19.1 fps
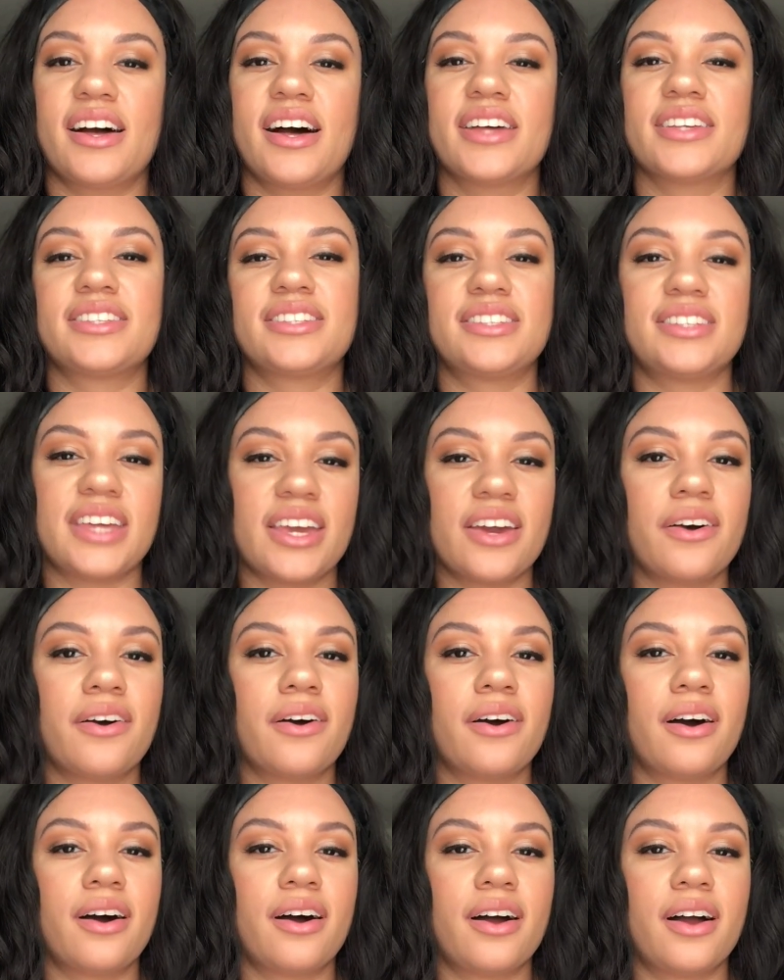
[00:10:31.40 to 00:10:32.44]
a sale
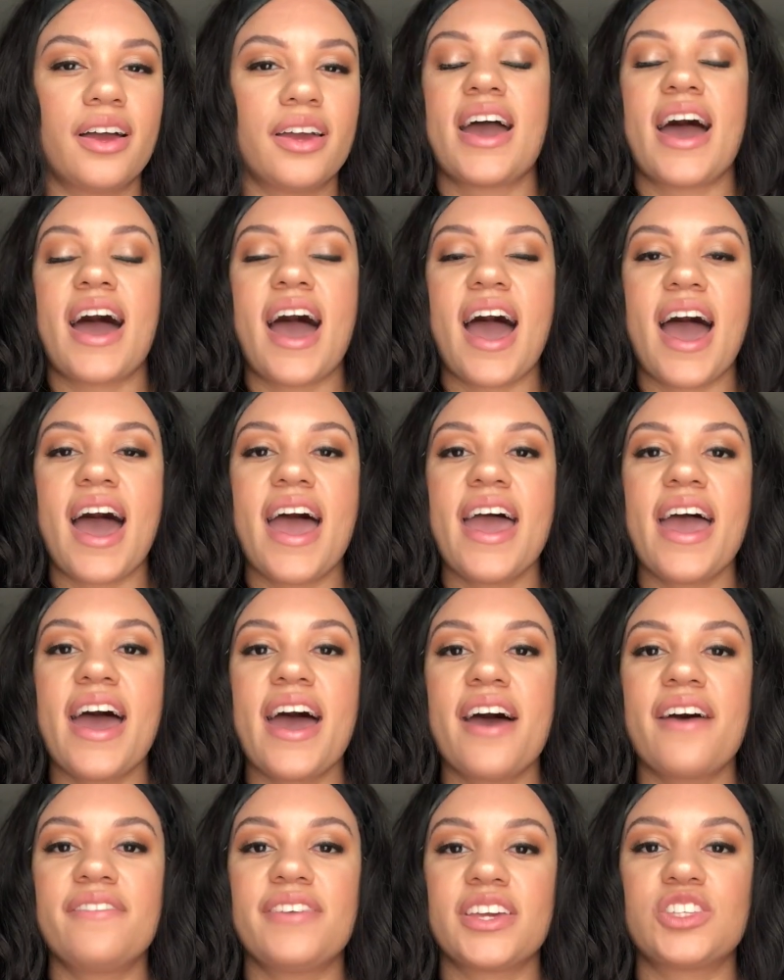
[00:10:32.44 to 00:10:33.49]
on. I
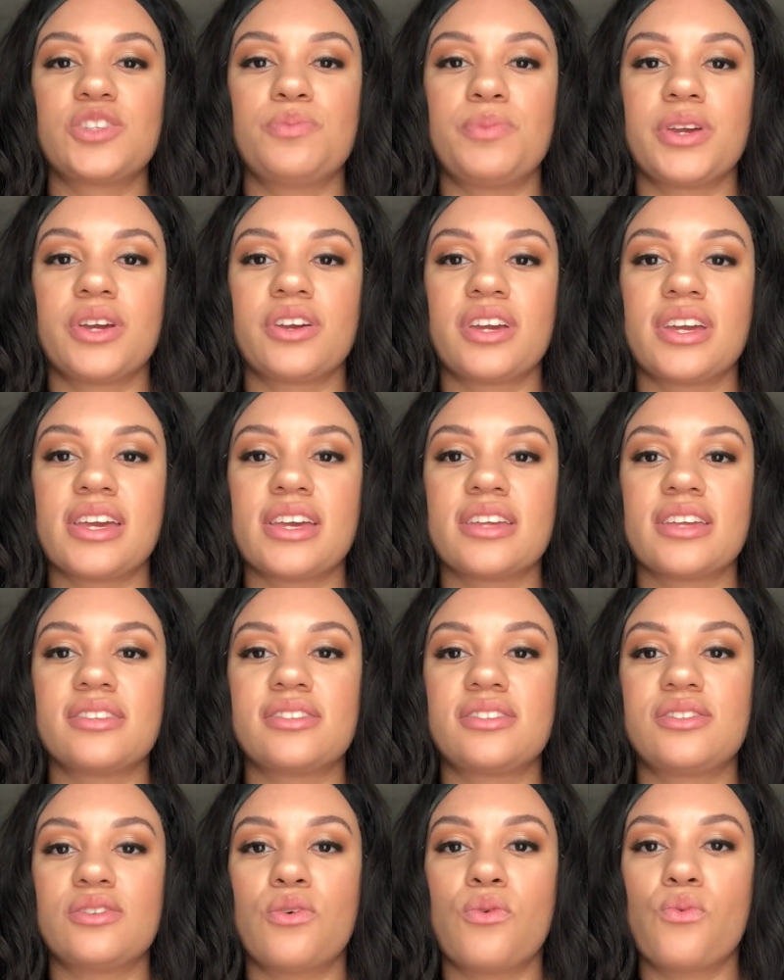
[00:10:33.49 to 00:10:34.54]
have
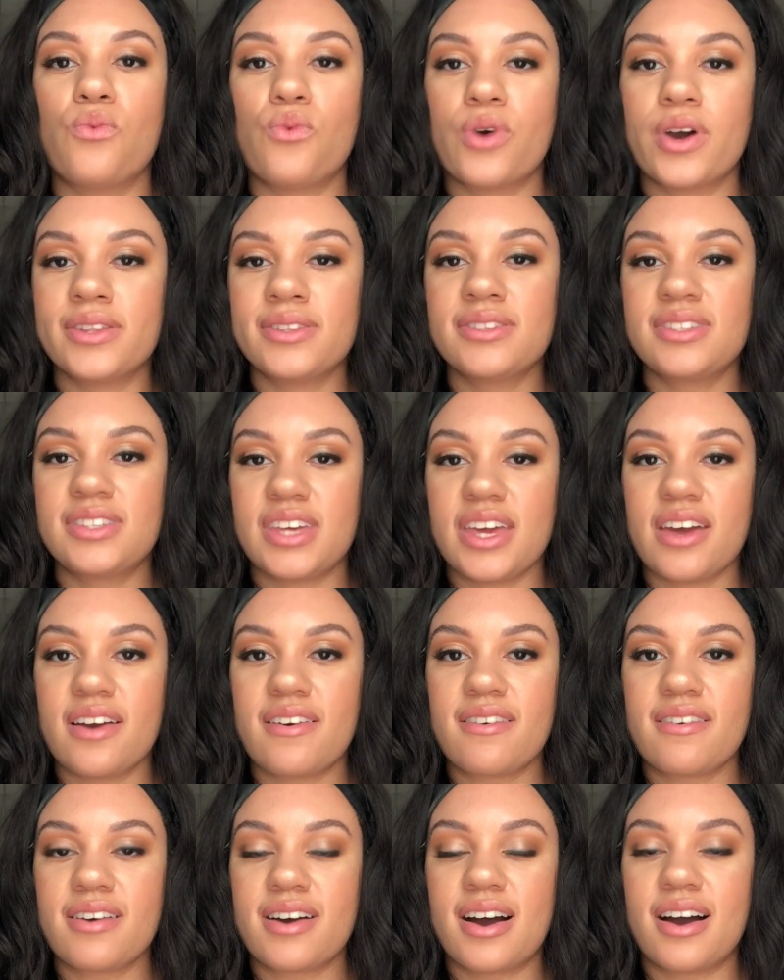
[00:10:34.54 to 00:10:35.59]
experienced one
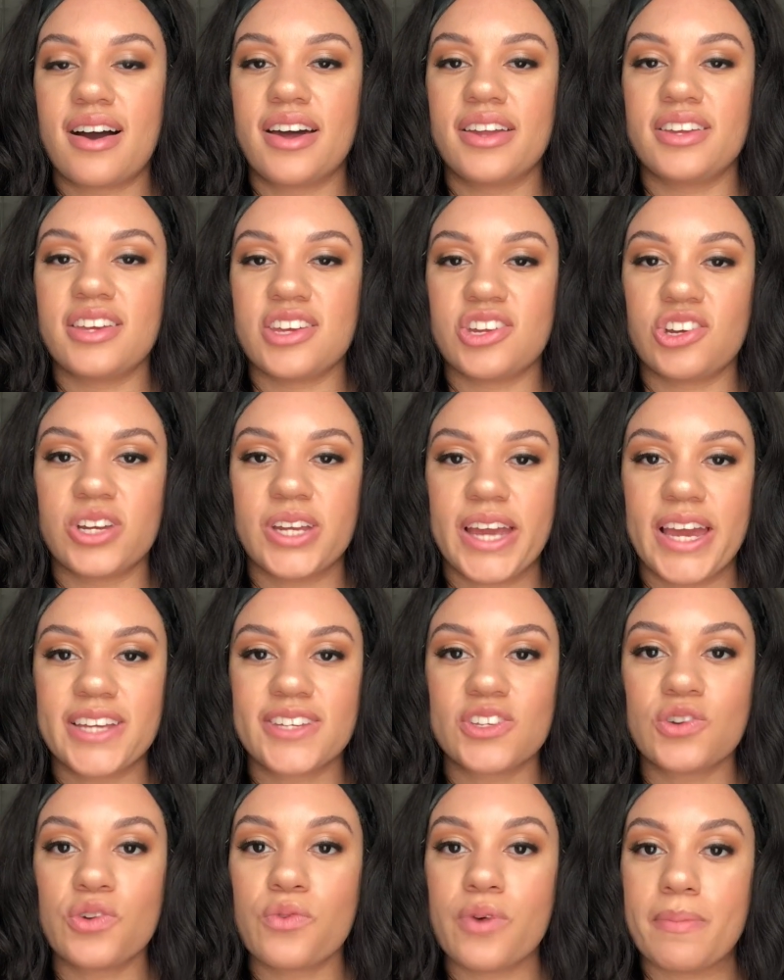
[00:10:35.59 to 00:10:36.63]
sale on
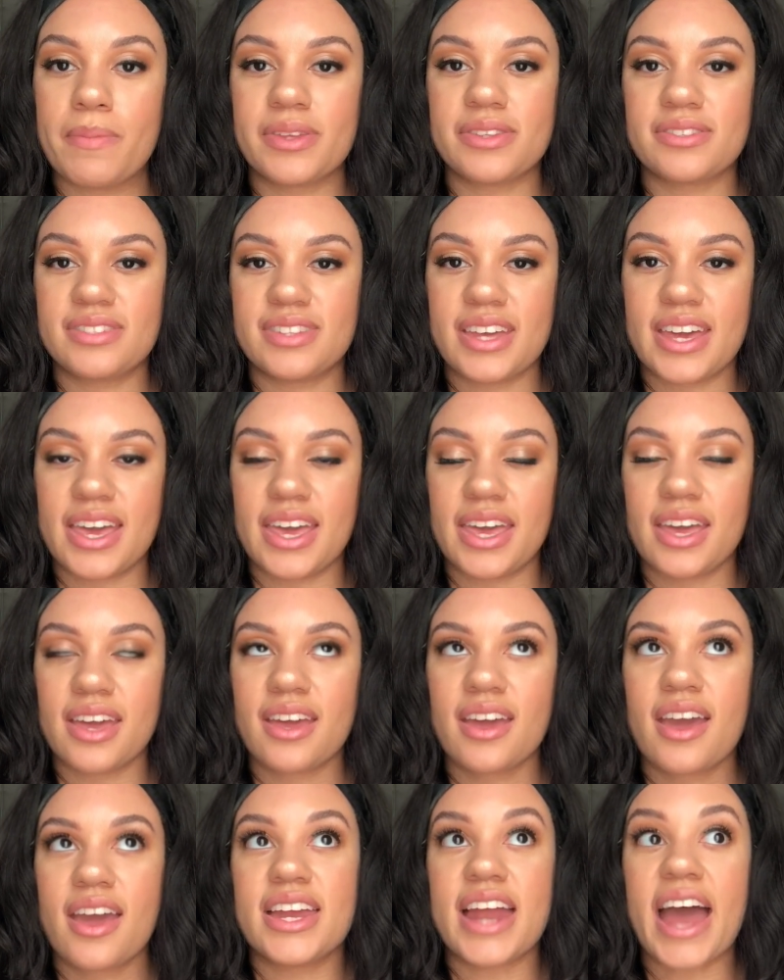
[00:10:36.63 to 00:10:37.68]
International Women's Day,
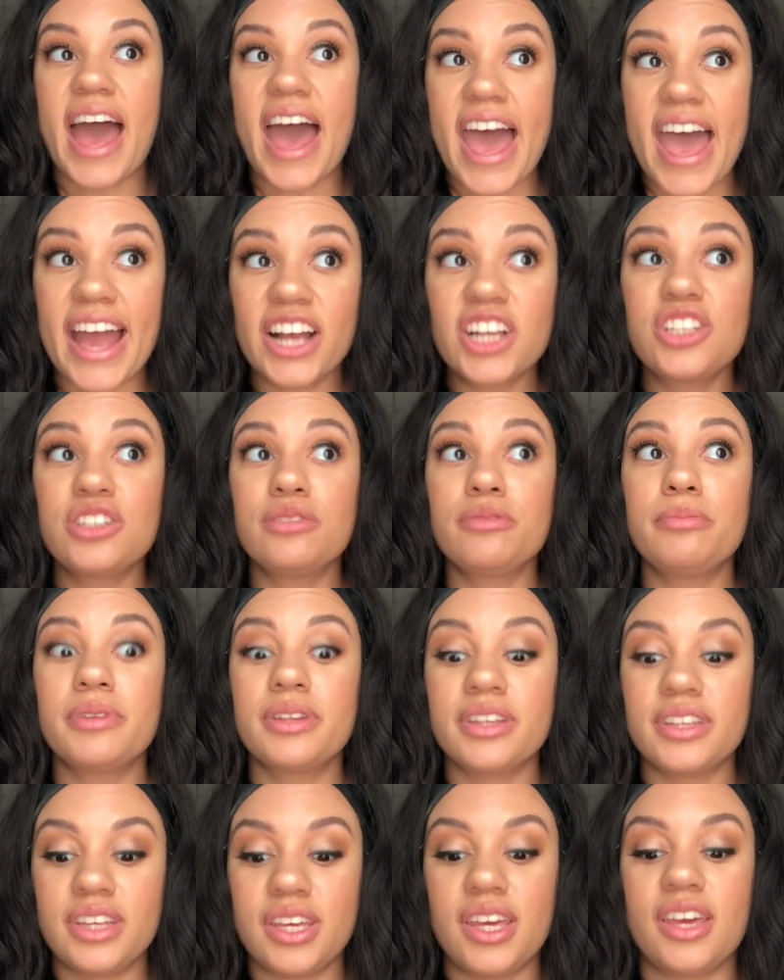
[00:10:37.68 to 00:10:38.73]
and I actually
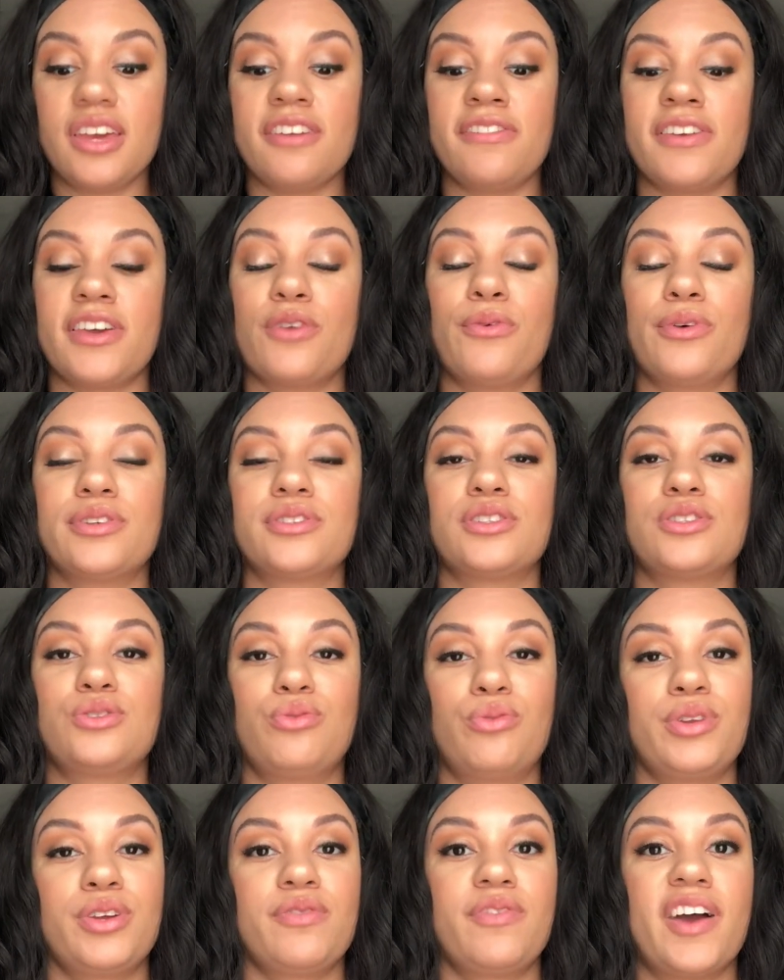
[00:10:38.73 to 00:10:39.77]
believe it was a
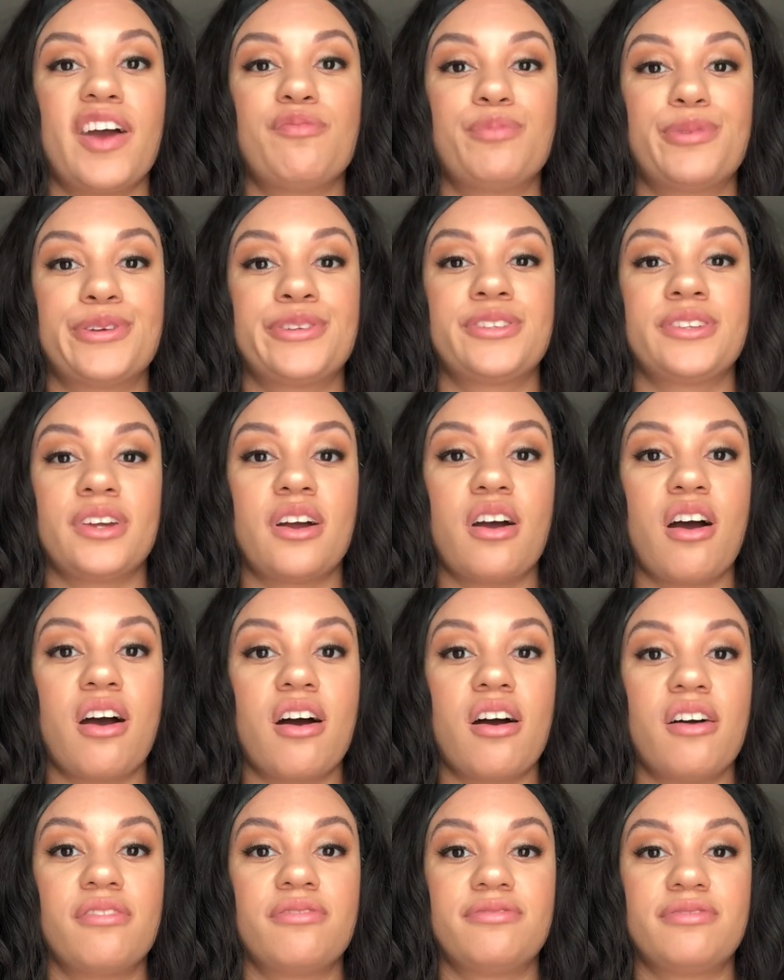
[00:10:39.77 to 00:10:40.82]
25%
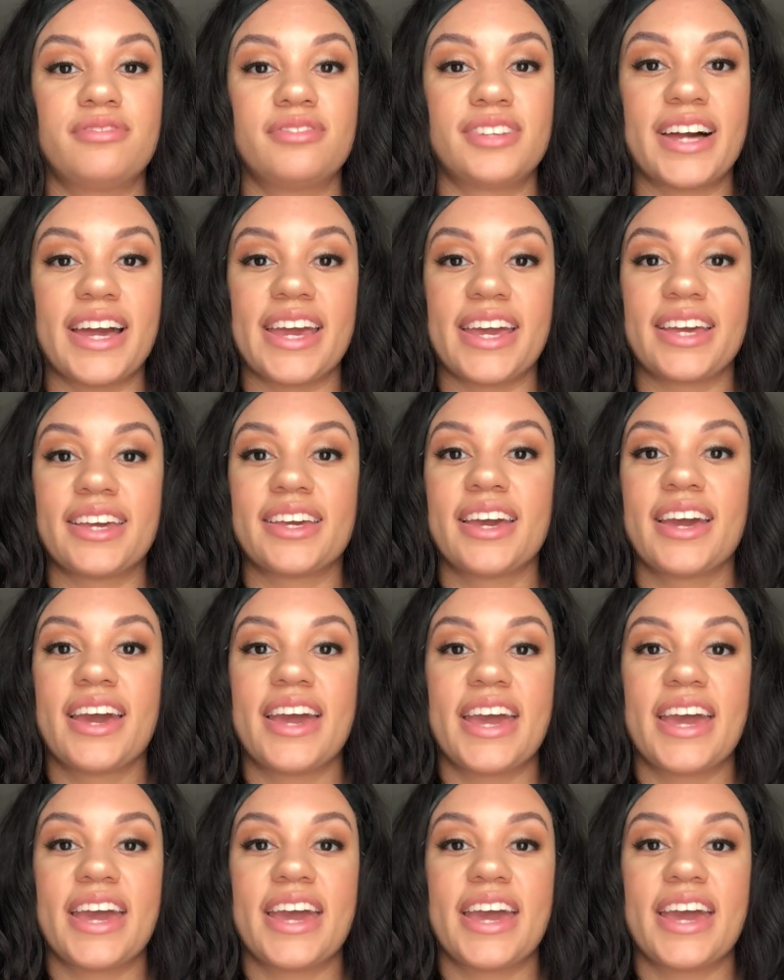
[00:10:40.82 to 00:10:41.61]
off. Like,